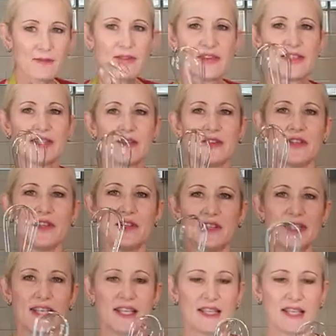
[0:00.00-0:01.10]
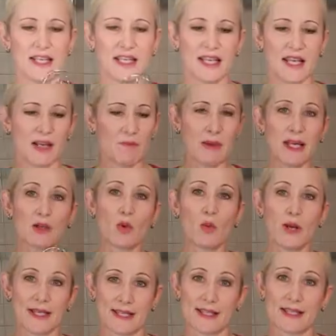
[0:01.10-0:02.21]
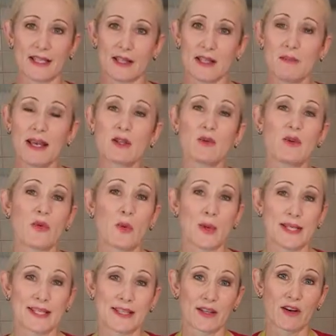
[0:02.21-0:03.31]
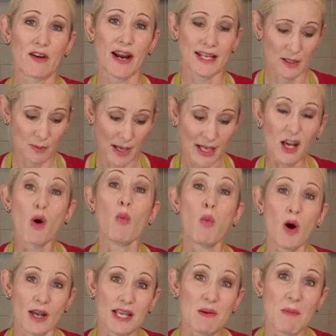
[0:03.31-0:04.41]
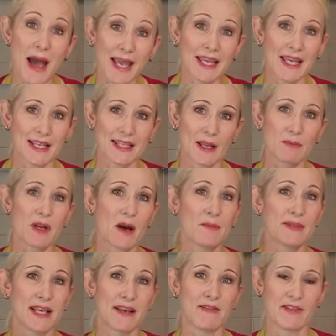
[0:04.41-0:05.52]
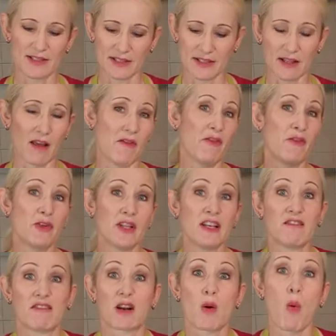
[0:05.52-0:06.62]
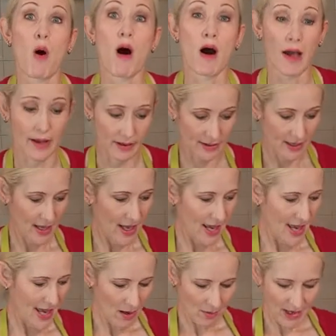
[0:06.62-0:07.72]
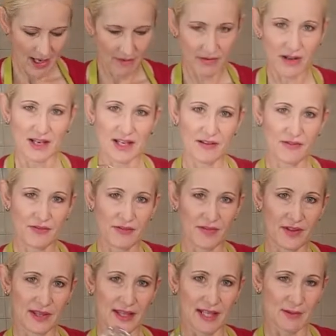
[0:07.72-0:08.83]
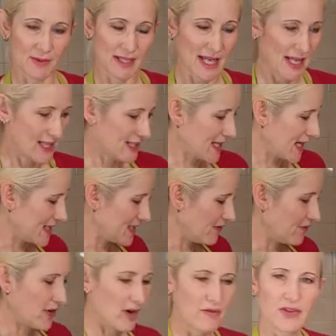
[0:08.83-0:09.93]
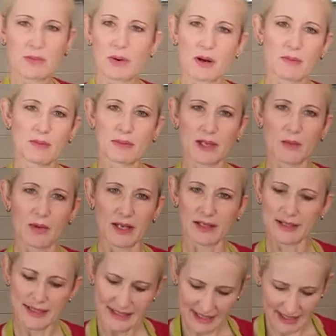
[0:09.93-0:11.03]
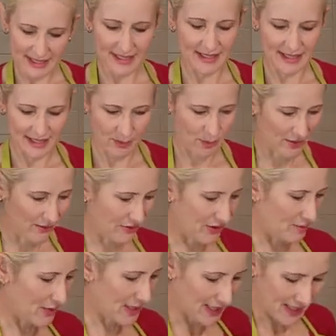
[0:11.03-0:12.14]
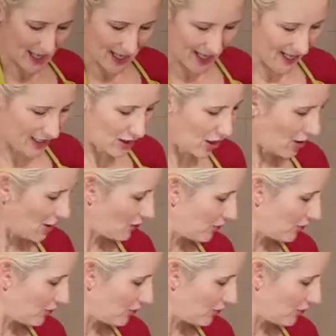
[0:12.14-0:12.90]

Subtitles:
of us are still using the metal whisks, and the metal whisks are great depending on what you're making. Sometimes they're just like fully required. However, if there's metallic taste involved, you probably want to ditch this one for a bit and go